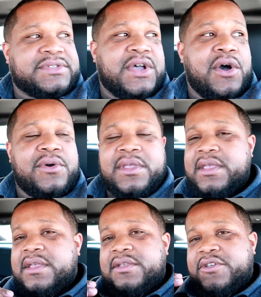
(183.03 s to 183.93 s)
So,
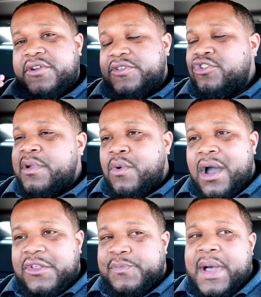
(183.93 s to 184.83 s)
you know, there's gonna be
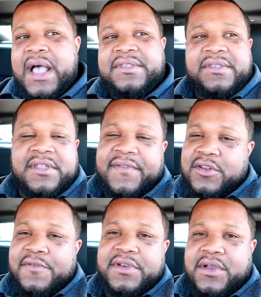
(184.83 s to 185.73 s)
water spots and stuff
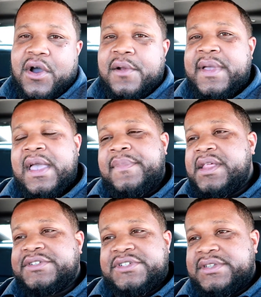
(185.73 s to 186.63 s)
all over the car, man.
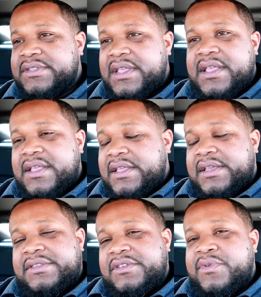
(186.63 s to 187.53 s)
But it's just
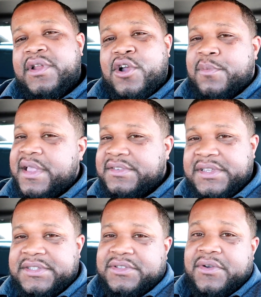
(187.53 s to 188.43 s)
because these rental car places
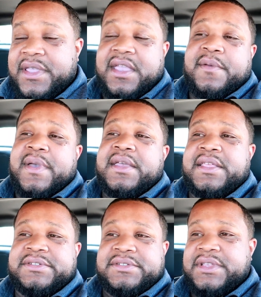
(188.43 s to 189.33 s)
just don't care,
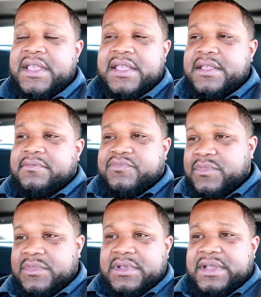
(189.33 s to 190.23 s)
man. They just,
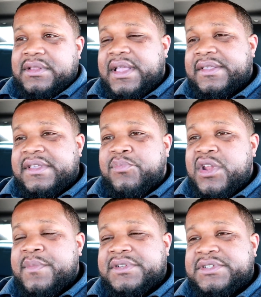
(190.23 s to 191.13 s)
like I said,
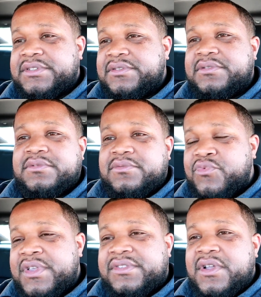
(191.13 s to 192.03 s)
pretty much just
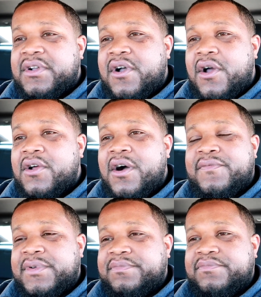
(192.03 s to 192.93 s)
rinse the car
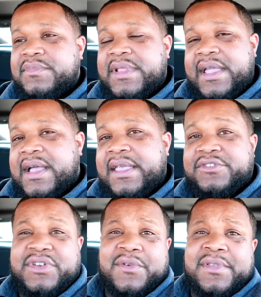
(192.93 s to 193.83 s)
off with, like, I
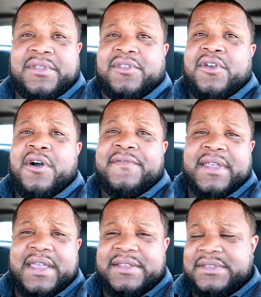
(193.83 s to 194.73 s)
guess try to rinse the dirt off,
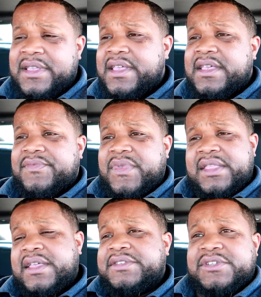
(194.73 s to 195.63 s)
I guess,
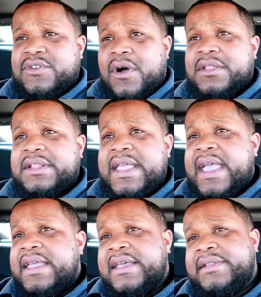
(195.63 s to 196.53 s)
and then just call it a
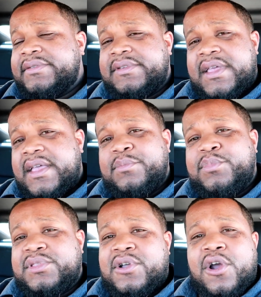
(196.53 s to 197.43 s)
day and
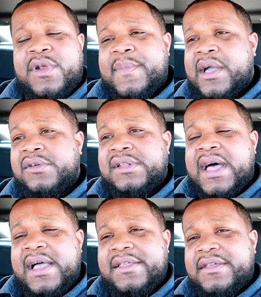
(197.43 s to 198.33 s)
put the car right back on the
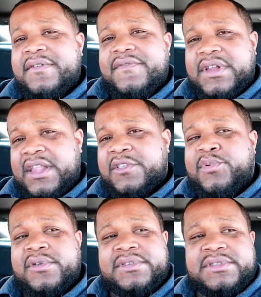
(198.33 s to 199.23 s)
lot for the next
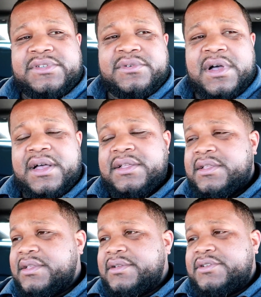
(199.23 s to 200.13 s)
person to
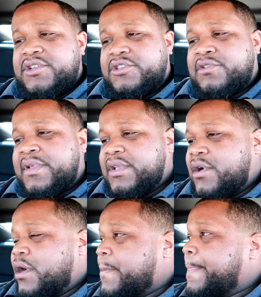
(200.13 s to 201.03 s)
you know, to rent the
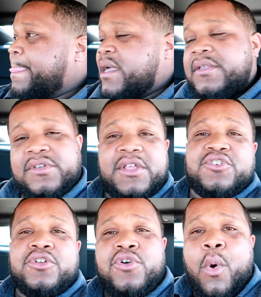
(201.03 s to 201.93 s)
car. So
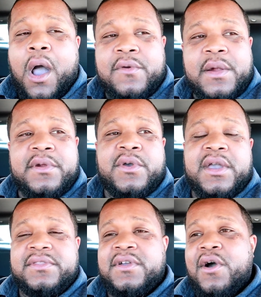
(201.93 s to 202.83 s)
let's go do a walk around real
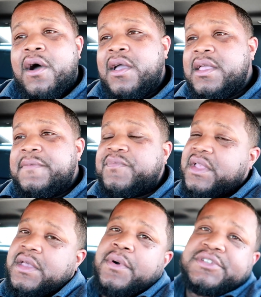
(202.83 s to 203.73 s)
quick of the car,
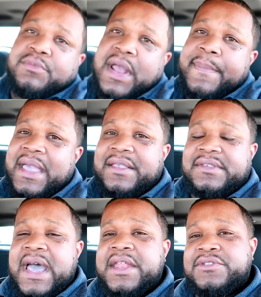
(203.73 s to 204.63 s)
and then we'll jump right back
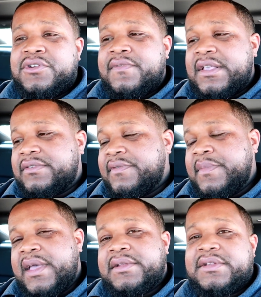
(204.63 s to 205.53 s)
inside and do the rest of
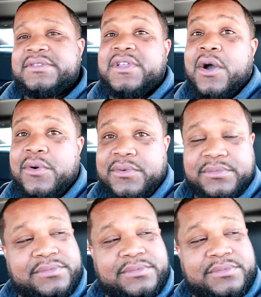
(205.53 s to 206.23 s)
it, man. Let's go.